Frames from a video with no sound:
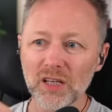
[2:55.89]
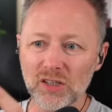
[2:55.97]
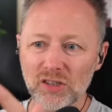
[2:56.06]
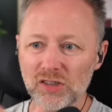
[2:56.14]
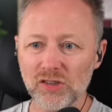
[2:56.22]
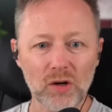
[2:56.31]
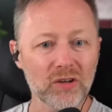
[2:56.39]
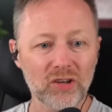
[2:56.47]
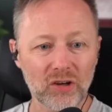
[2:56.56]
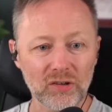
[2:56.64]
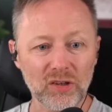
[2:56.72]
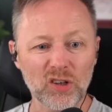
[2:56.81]
you just sort of
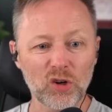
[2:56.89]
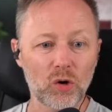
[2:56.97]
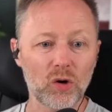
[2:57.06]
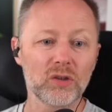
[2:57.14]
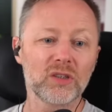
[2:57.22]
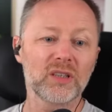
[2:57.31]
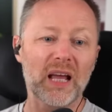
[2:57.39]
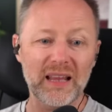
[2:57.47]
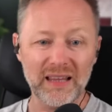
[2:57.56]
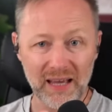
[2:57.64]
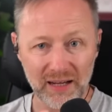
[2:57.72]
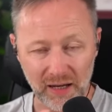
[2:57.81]
turn the corner
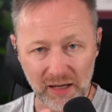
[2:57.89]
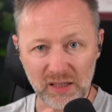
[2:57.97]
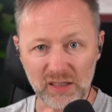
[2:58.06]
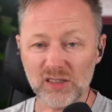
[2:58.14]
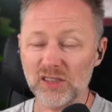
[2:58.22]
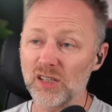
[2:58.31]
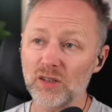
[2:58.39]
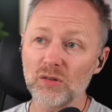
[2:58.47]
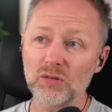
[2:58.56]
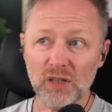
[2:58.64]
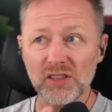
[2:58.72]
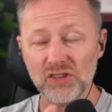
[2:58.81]
and there it is, and you
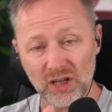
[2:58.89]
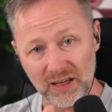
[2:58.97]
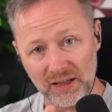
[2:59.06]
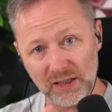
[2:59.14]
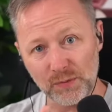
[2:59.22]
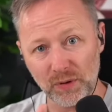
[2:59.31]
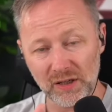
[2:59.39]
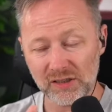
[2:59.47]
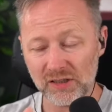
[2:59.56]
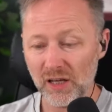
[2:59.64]
go, let's try this place,